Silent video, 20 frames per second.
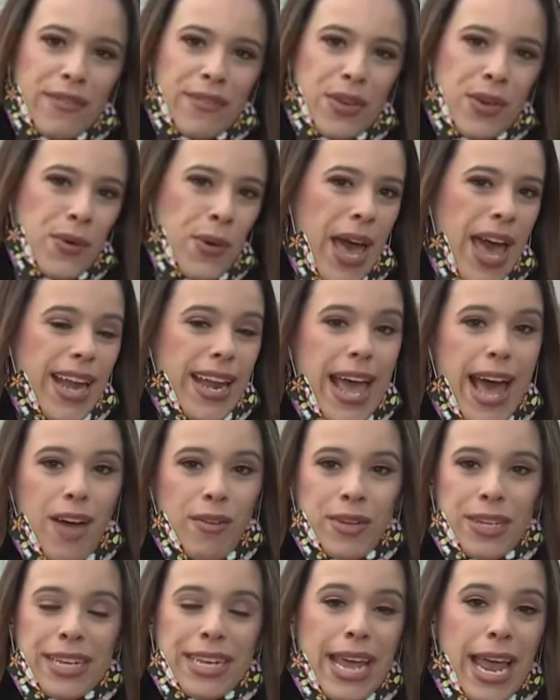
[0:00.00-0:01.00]
You head
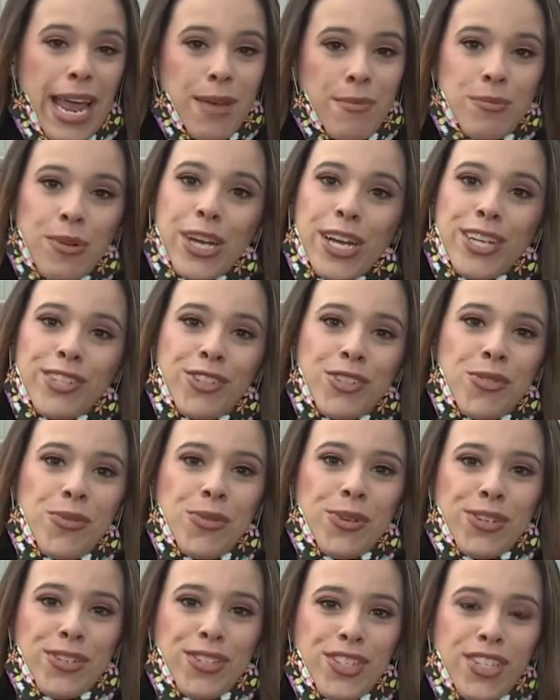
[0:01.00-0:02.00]
out in Cambridge
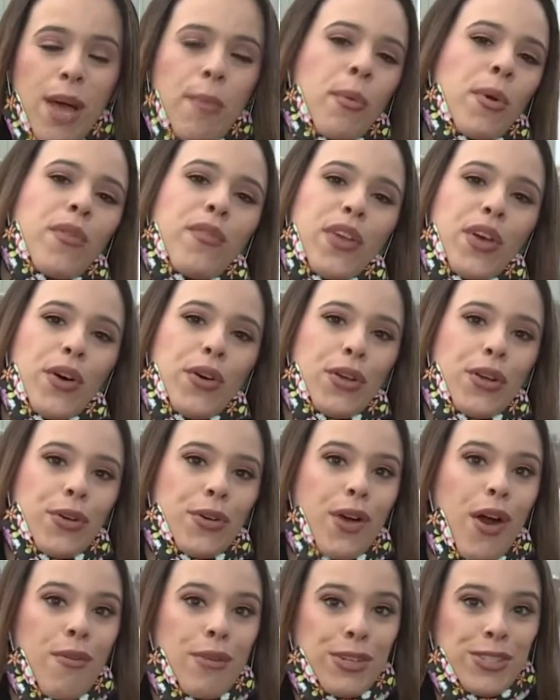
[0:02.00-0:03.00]
or Somerville, you're
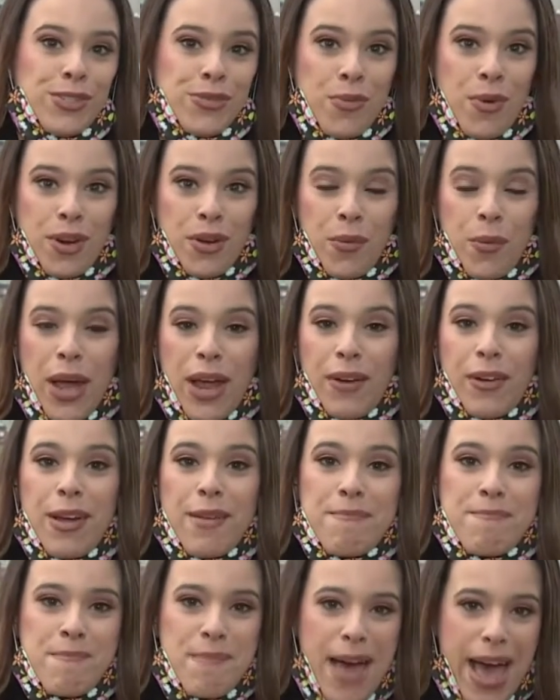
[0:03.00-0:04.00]
going to want to wear a
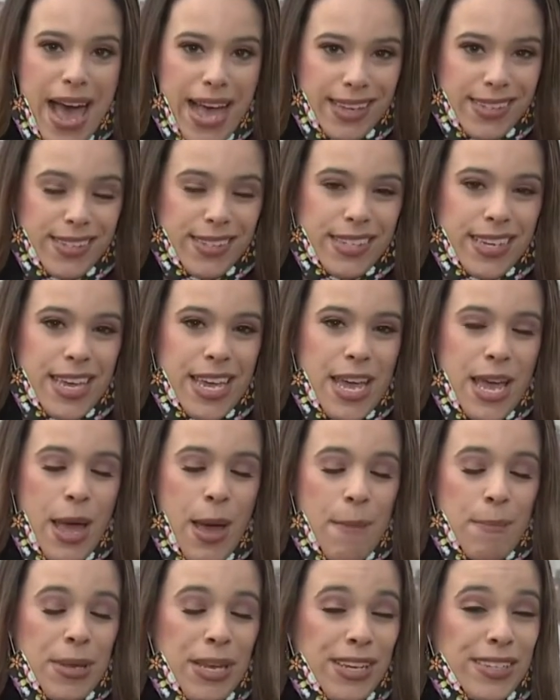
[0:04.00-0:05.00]
mask,
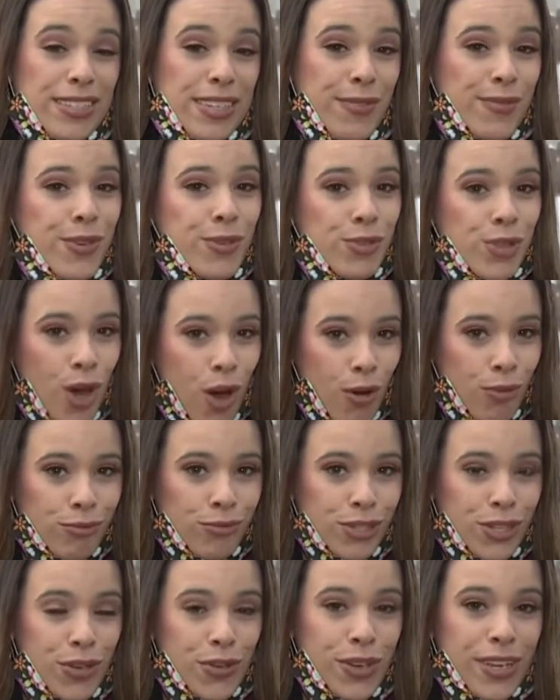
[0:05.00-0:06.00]
because if you don't,
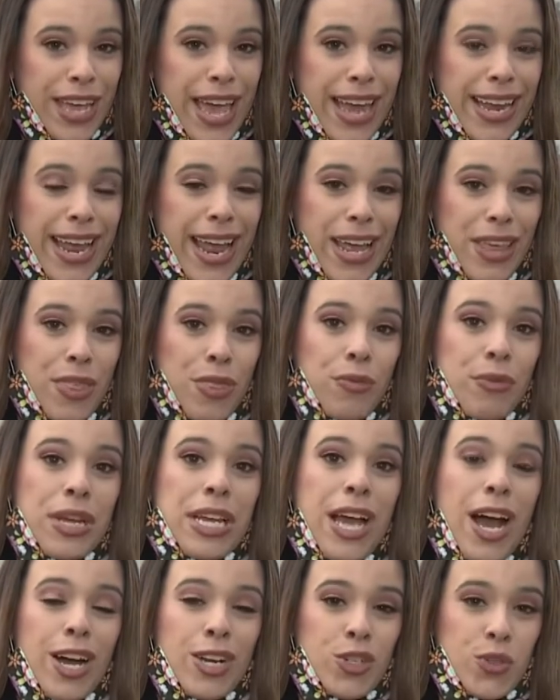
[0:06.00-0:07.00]
you could get a
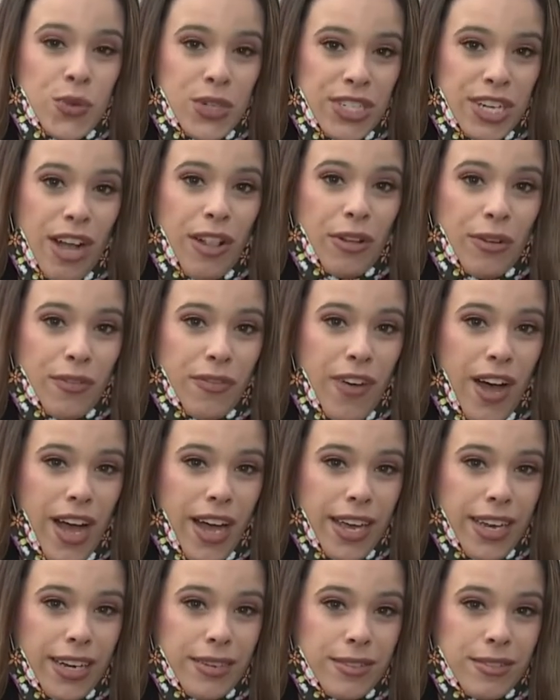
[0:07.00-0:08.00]
$300
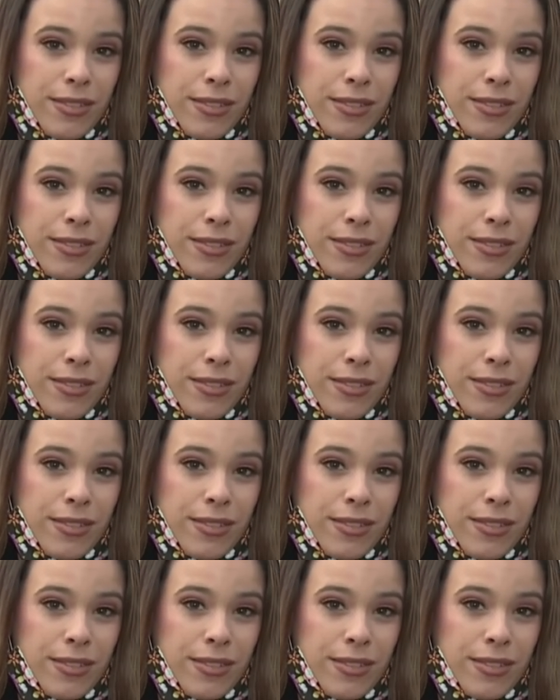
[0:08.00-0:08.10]
fine.